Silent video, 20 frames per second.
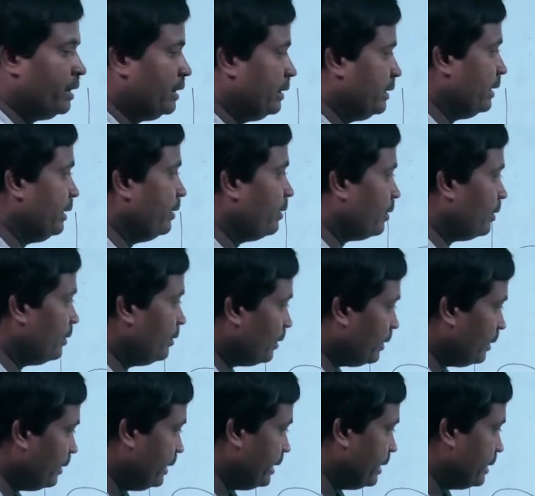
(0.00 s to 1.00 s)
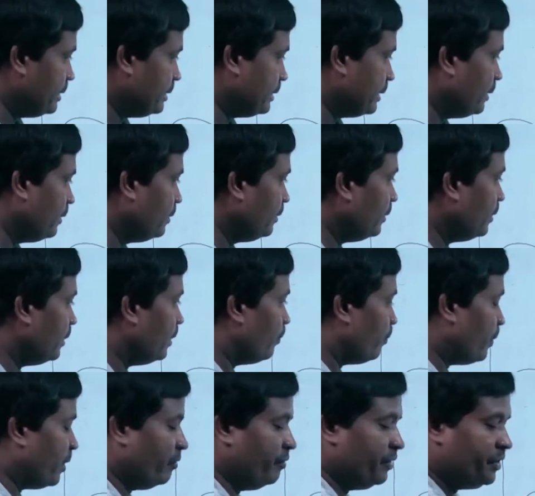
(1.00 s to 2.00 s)
3 are the dead cell.
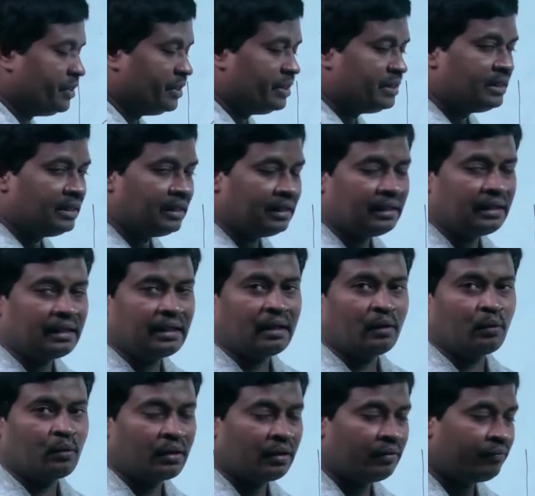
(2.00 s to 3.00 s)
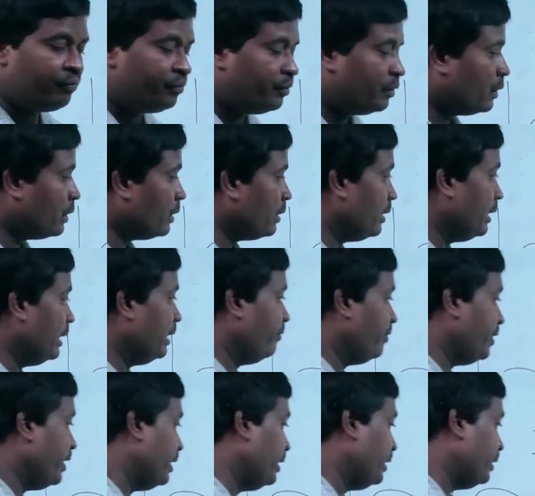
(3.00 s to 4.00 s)
But which is the out of 4
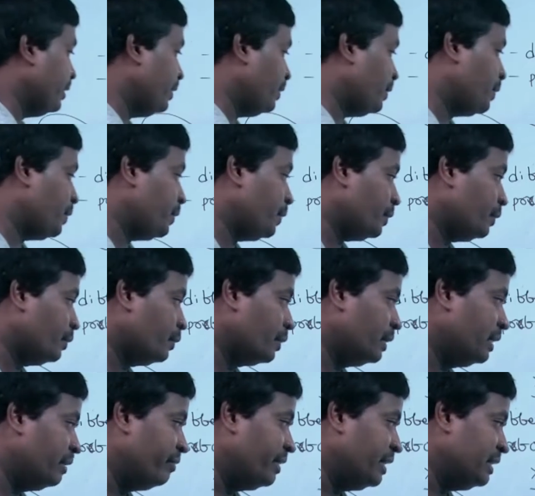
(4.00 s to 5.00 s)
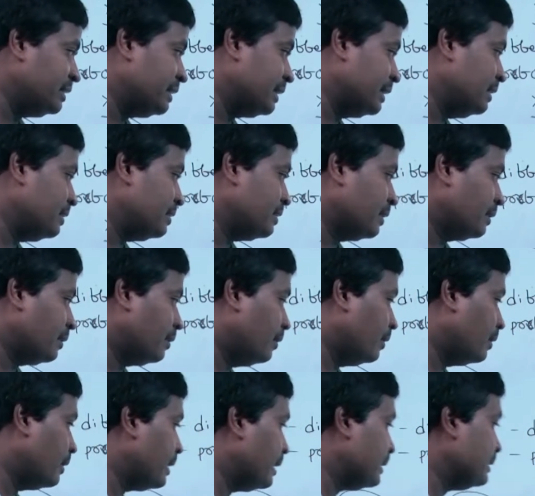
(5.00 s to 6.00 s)
living tissue, living cells are
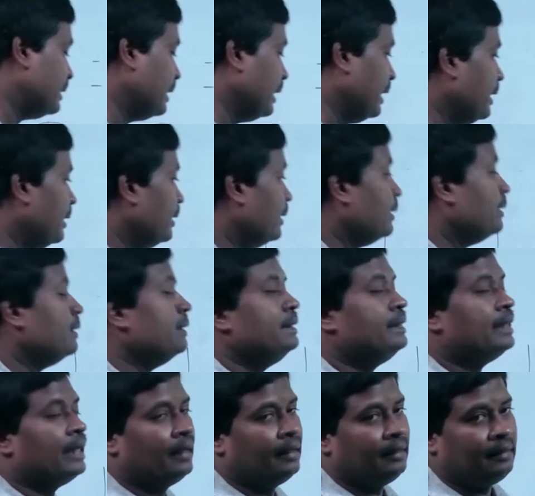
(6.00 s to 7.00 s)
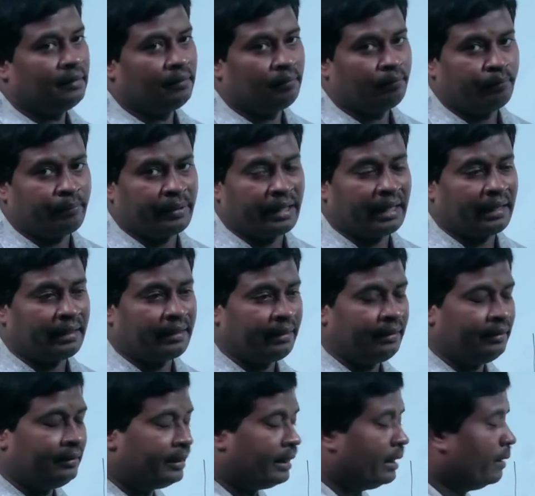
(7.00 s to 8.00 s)
called as a xylem
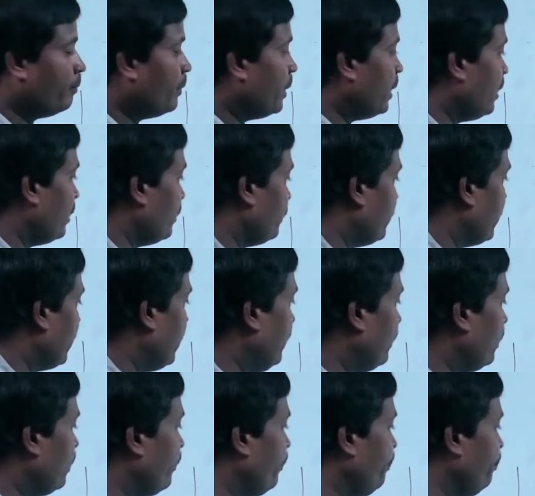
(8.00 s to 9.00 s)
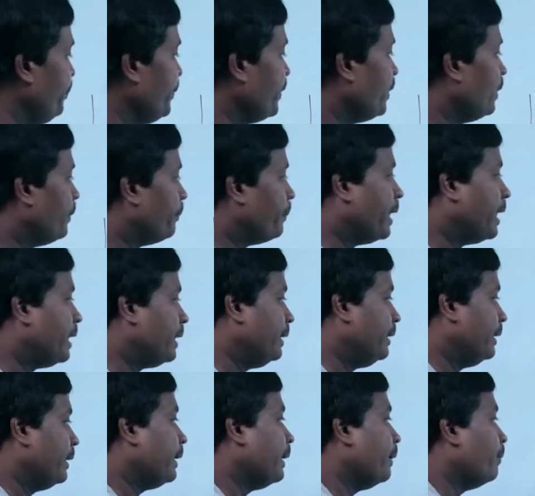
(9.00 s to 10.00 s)
parenchyma. Xylem
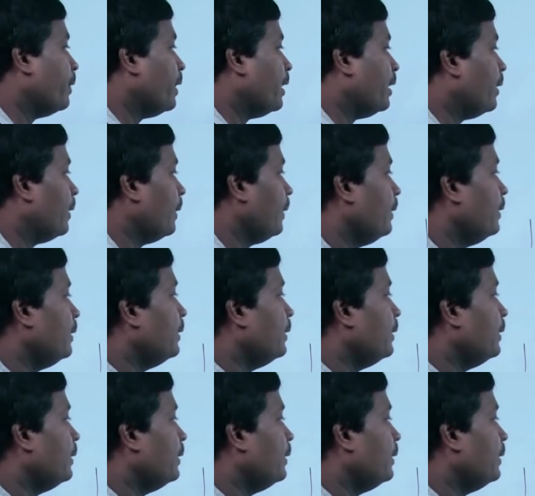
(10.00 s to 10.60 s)
parenchyma.